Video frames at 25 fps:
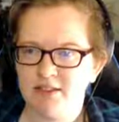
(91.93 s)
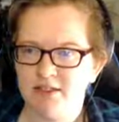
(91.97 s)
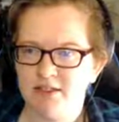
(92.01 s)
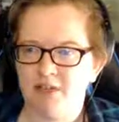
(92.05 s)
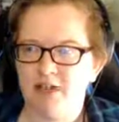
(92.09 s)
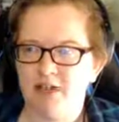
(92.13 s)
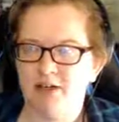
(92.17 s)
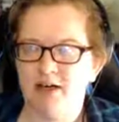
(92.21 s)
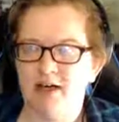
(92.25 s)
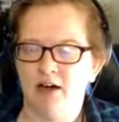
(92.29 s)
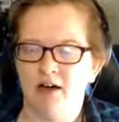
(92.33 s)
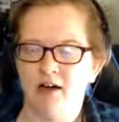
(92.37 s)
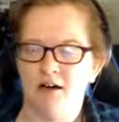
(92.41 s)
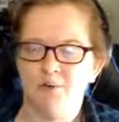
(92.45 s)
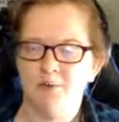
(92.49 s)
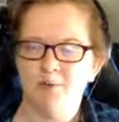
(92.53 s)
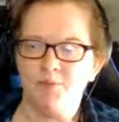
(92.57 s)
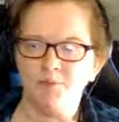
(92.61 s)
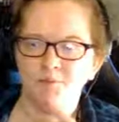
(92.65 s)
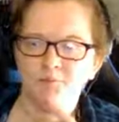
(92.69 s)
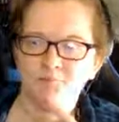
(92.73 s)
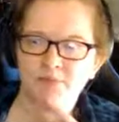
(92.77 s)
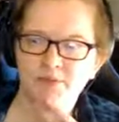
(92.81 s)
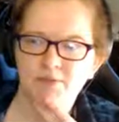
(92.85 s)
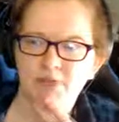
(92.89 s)

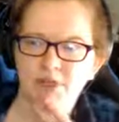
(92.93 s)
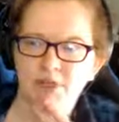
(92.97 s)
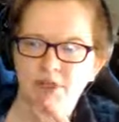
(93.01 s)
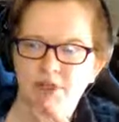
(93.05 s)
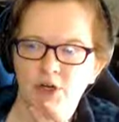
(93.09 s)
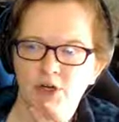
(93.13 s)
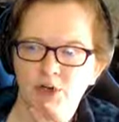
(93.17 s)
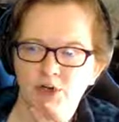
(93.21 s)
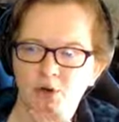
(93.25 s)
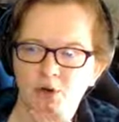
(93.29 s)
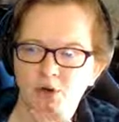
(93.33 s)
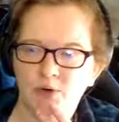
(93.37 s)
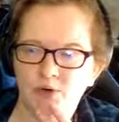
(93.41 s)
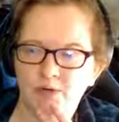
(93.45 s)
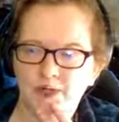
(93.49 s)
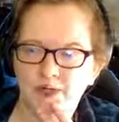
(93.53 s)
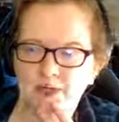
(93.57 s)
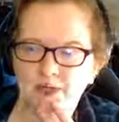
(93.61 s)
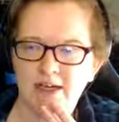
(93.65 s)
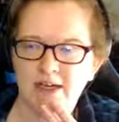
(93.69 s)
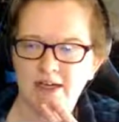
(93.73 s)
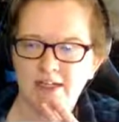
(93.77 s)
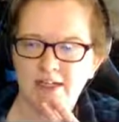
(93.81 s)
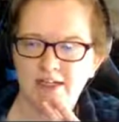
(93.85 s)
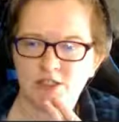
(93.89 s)
So
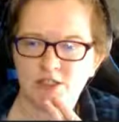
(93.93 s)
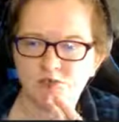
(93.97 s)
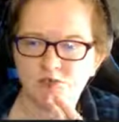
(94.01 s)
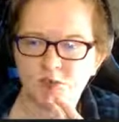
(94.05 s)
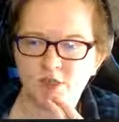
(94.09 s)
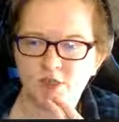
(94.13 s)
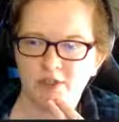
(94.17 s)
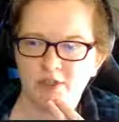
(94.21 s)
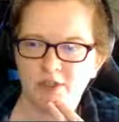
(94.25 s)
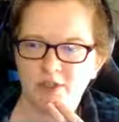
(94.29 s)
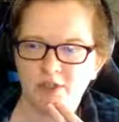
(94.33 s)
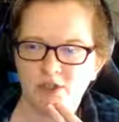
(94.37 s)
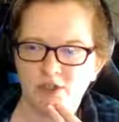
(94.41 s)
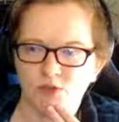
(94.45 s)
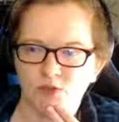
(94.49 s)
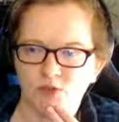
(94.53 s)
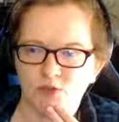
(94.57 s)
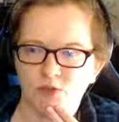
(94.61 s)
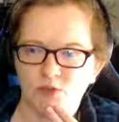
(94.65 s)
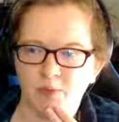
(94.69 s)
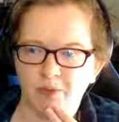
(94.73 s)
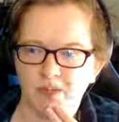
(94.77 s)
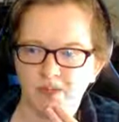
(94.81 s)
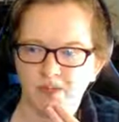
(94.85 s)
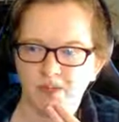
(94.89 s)
it just runs through a
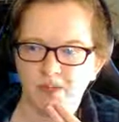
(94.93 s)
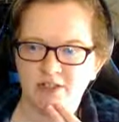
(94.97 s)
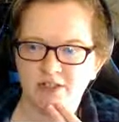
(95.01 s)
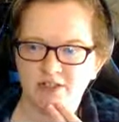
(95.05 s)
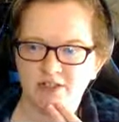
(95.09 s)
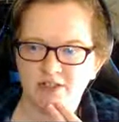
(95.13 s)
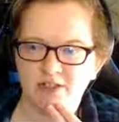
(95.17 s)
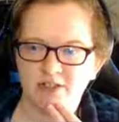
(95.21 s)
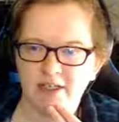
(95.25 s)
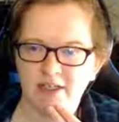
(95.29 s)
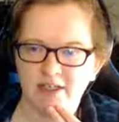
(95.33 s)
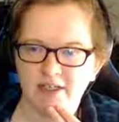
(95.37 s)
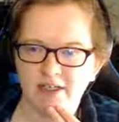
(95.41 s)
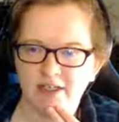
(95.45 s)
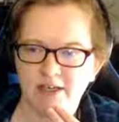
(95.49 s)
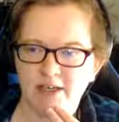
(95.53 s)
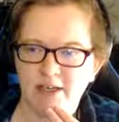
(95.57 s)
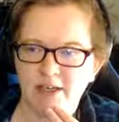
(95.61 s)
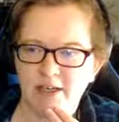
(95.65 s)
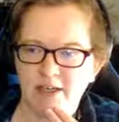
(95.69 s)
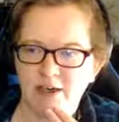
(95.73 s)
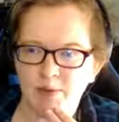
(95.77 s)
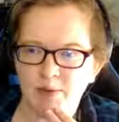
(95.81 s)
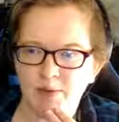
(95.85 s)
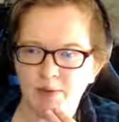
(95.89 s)
bunch of different things.
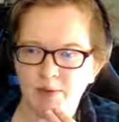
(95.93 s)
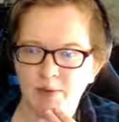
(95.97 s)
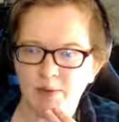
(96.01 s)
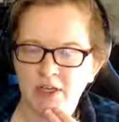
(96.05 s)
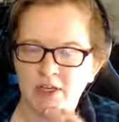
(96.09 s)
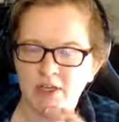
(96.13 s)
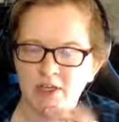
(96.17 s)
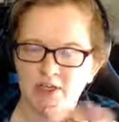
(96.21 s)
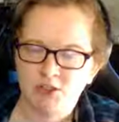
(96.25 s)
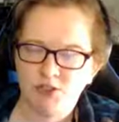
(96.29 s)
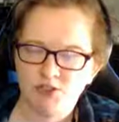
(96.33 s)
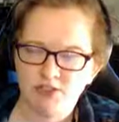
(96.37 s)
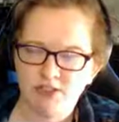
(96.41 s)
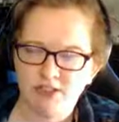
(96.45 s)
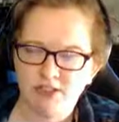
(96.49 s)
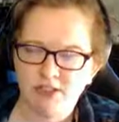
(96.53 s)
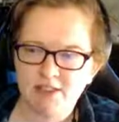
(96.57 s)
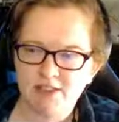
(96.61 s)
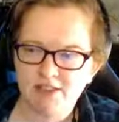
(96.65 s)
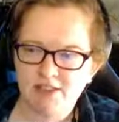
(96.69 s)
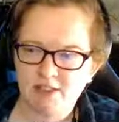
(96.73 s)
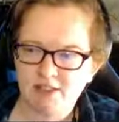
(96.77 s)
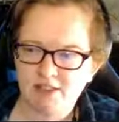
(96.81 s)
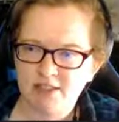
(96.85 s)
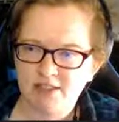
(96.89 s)
So since
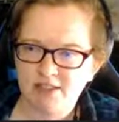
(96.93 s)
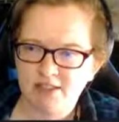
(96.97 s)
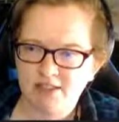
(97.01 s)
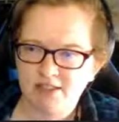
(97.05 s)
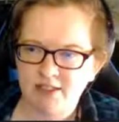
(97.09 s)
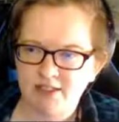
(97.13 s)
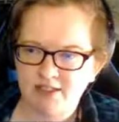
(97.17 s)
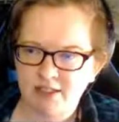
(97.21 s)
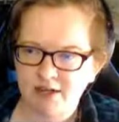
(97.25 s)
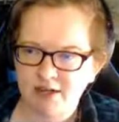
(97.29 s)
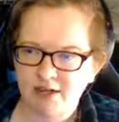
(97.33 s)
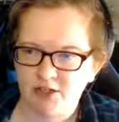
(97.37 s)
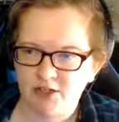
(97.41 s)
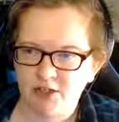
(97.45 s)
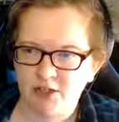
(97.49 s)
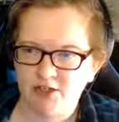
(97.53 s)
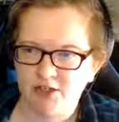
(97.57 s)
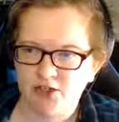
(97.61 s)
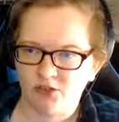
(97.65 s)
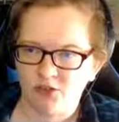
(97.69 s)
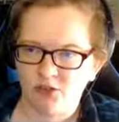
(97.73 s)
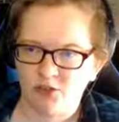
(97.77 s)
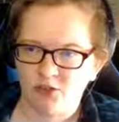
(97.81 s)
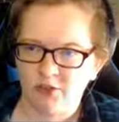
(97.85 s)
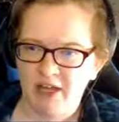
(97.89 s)
this character is
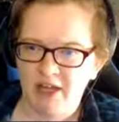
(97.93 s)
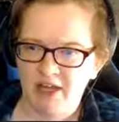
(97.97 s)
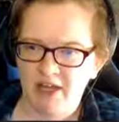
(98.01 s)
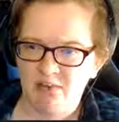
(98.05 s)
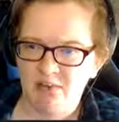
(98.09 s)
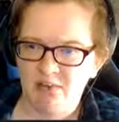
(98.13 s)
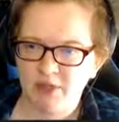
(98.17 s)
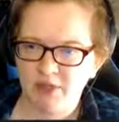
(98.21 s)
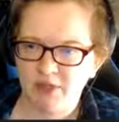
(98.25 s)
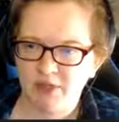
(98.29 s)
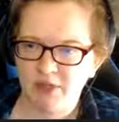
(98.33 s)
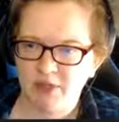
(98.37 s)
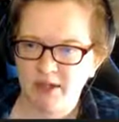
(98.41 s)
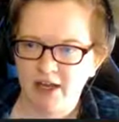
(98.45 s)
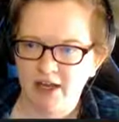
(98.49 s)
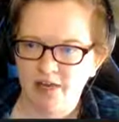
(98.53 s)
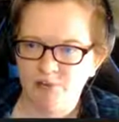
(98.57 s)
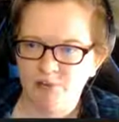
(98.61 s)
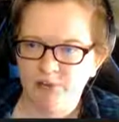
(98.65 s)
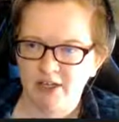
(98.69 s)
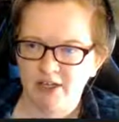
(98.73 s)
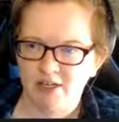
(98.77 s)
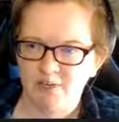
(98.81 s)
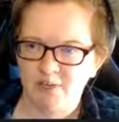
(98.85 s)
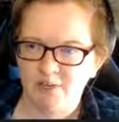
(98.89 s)
also a blacksmith, it has
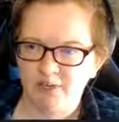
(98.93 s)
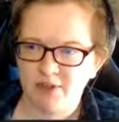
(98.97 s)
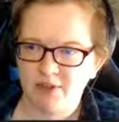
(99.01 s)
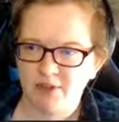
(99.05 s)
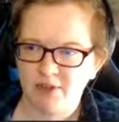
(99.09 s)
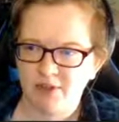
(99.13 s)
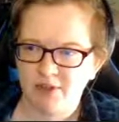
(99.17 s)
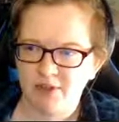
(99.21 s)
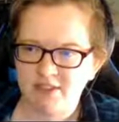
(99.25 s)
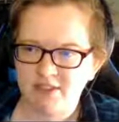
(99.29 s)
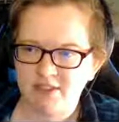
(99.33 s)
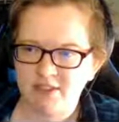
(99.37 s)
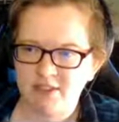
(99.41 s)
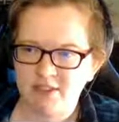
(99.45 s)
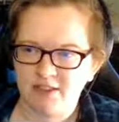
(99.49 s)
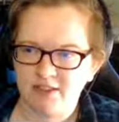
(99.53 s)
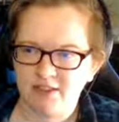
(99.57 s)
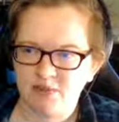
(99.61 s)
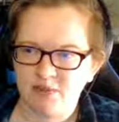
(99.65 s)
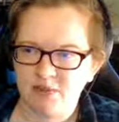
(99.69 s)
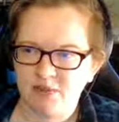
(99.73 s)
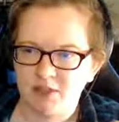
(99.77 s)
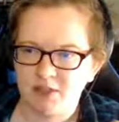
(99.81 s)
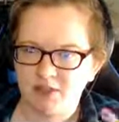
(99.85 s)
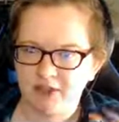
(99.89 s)
blacksmith listed because I
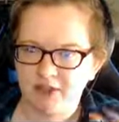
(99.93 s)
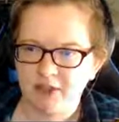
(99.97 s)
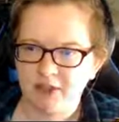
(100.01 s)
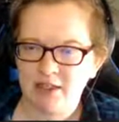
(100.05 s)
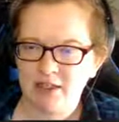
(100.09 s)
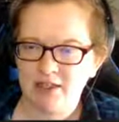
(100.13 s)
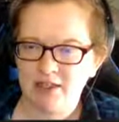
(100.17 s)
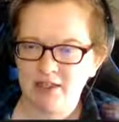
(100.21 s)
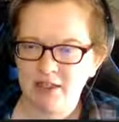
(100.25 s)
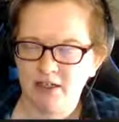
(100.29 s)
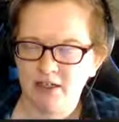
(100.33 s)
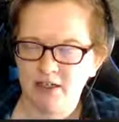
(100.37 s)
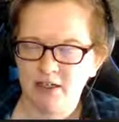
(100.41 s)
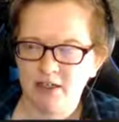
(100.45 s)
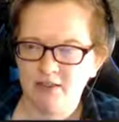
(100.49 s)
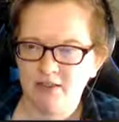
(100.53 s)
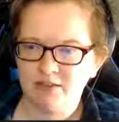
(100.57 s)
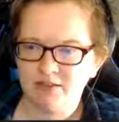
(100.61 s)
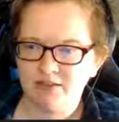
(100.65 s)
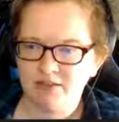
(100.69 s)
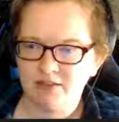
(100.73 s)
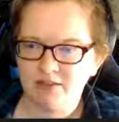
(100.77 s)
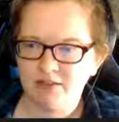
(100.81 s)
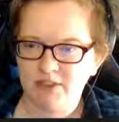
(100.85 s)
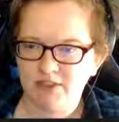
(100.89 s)
was gonna make
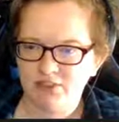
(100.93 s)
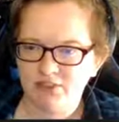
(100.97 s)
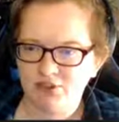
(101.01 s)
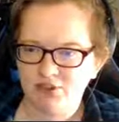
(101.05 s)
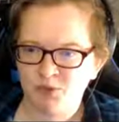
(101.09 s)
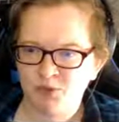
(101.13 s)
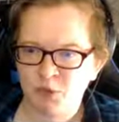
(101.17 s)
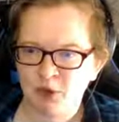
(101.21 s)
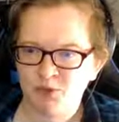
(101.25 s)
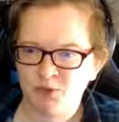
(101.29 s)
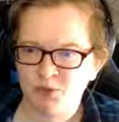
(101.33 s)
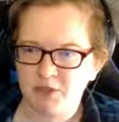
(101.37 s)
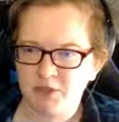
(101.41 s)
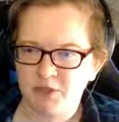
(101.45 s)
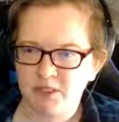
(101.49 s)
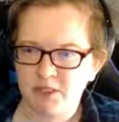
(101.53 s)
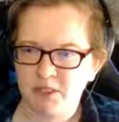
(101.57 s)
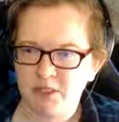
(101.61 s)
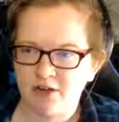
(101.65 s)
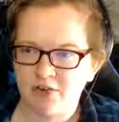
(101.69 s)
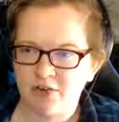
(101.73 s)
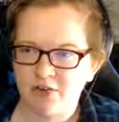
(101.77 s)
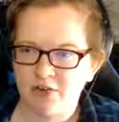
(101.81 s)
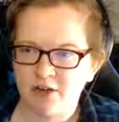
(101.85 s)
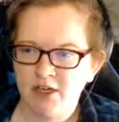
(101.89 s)
some armor and
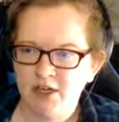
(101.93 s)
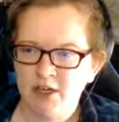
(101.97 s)
stuff.